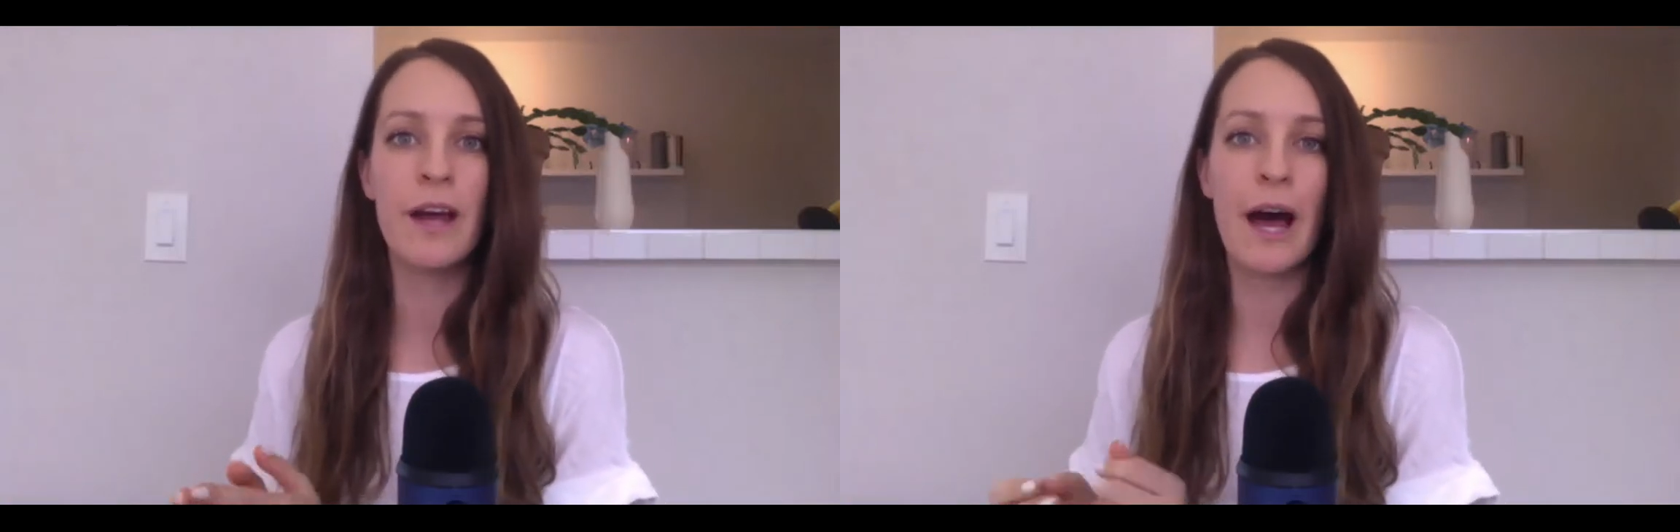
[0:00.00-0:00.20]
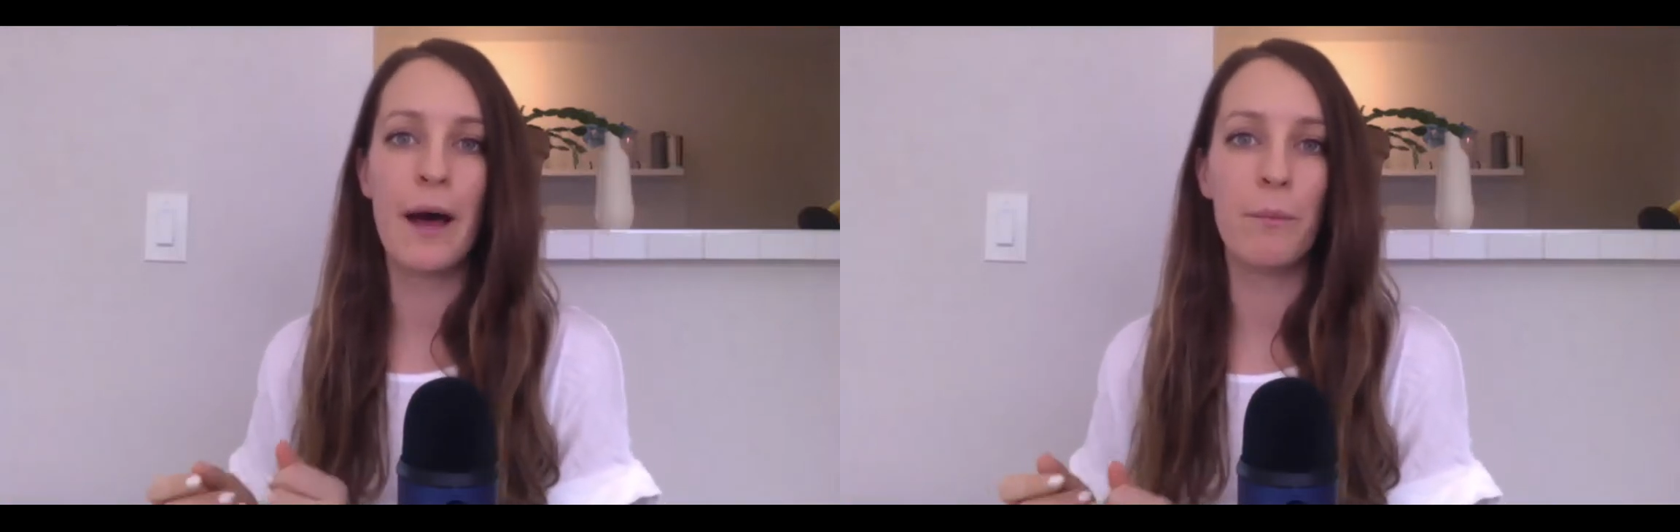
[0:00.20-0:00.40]

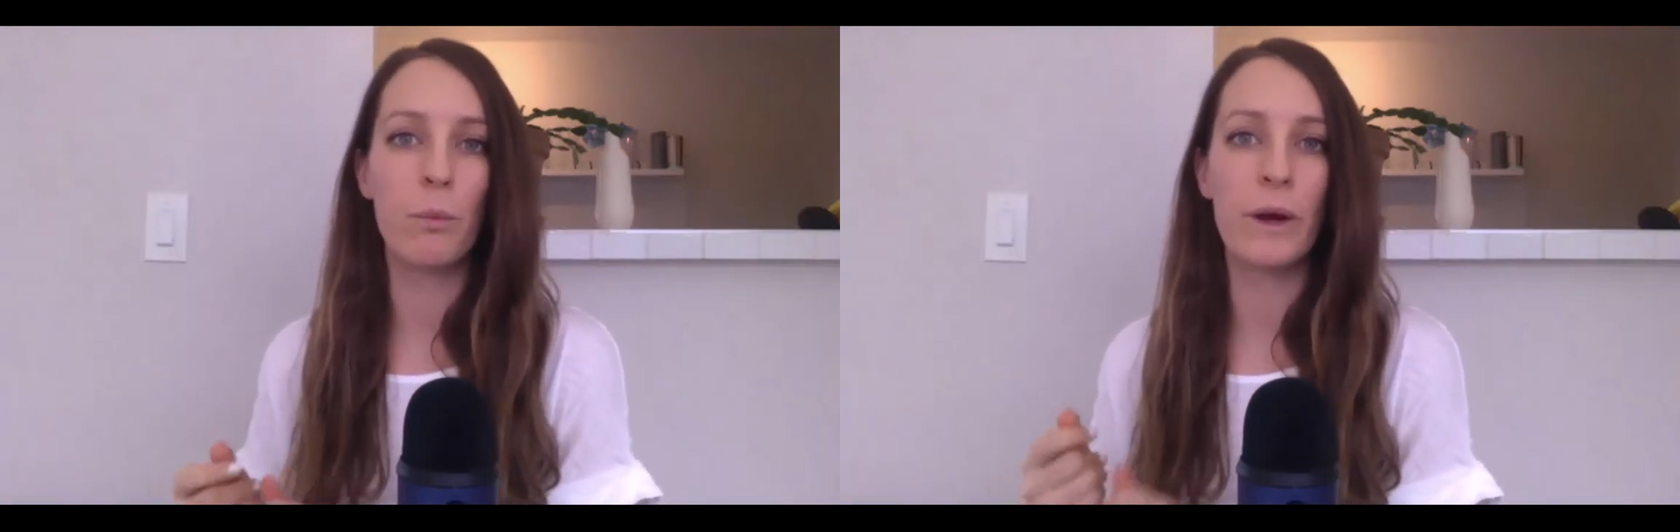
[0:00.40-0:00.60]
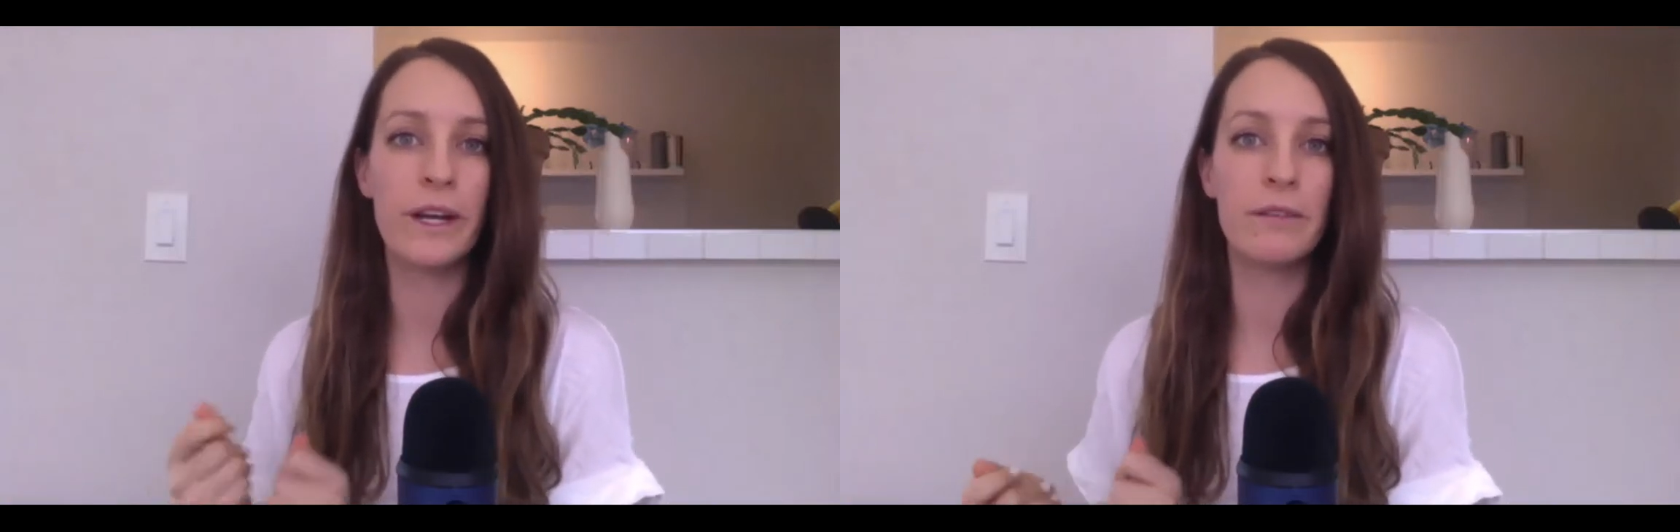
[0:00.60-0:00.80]
um,
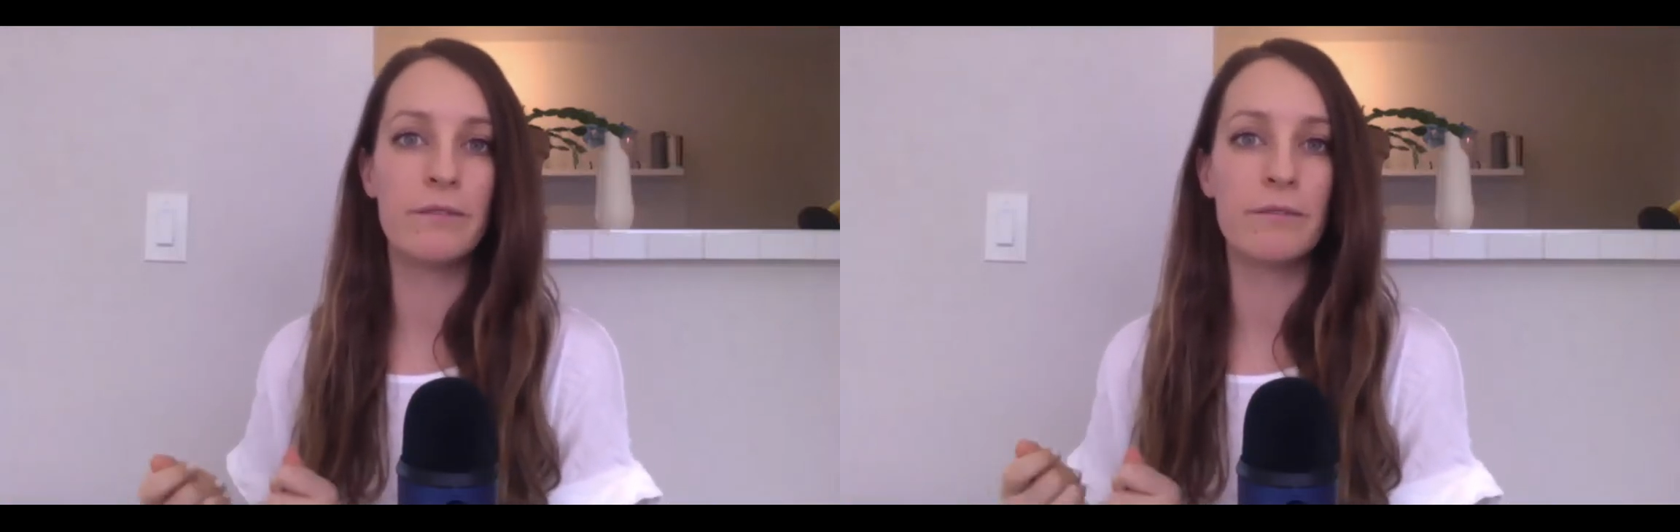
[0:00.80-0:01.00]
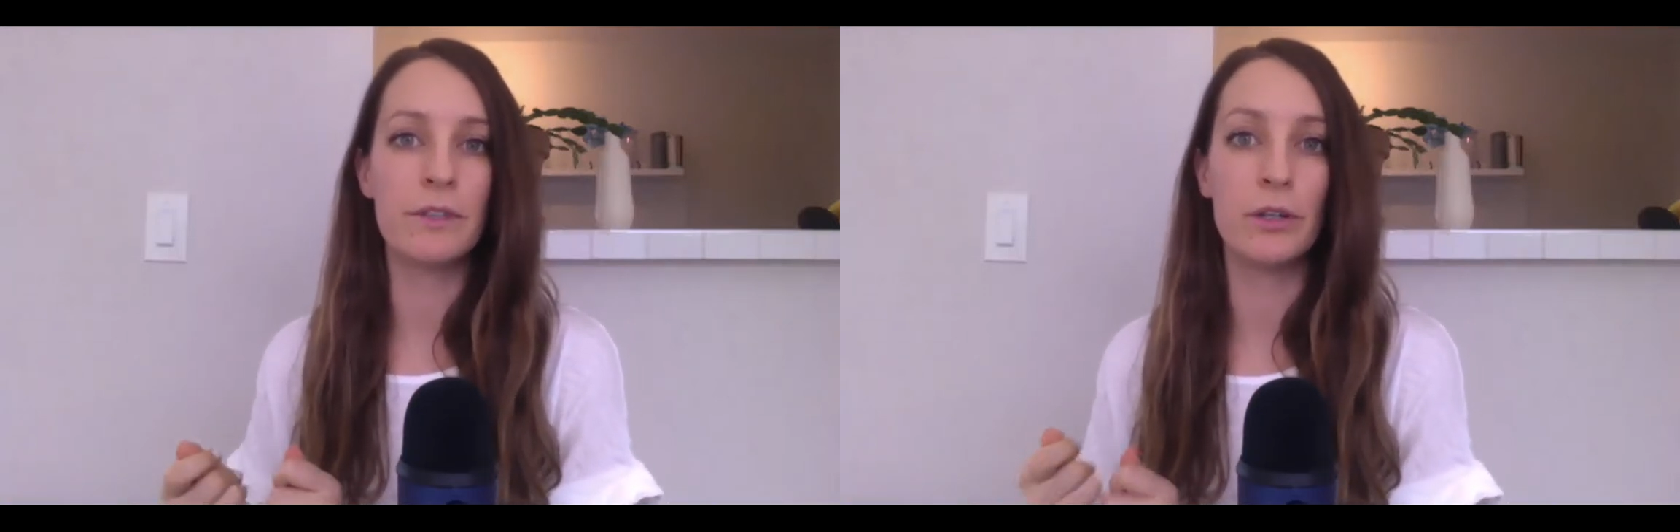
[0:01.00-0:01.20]
when
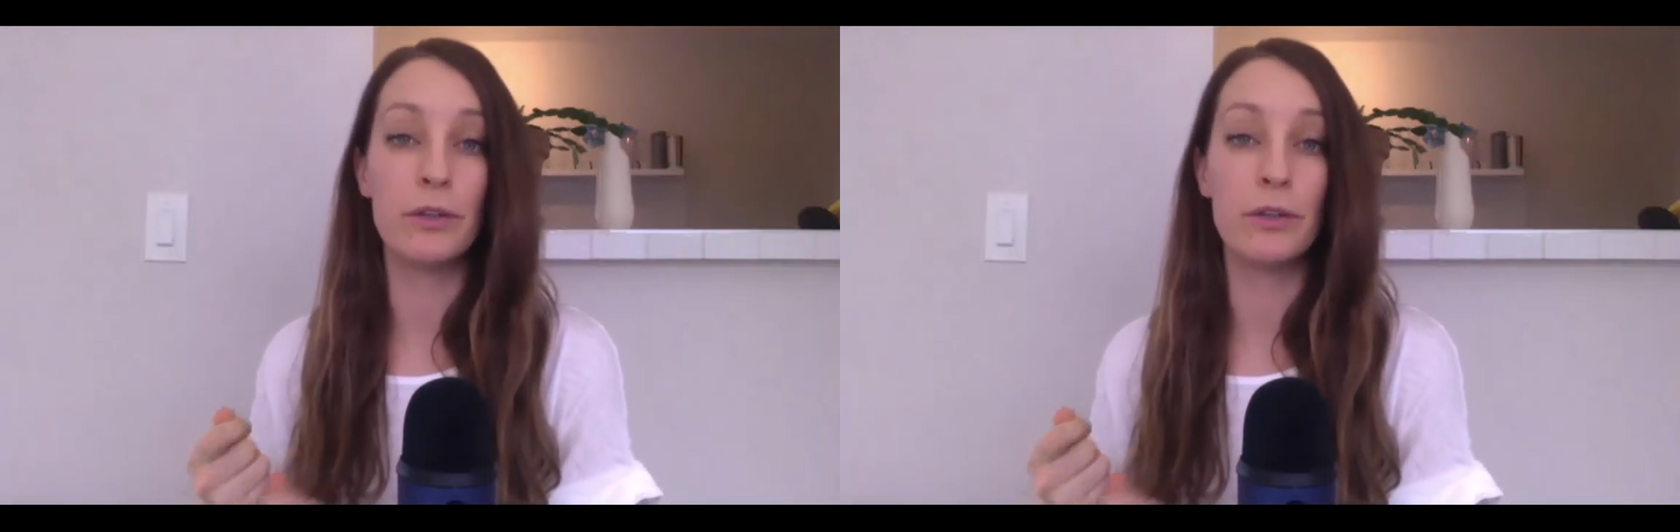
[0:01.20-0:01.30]
you,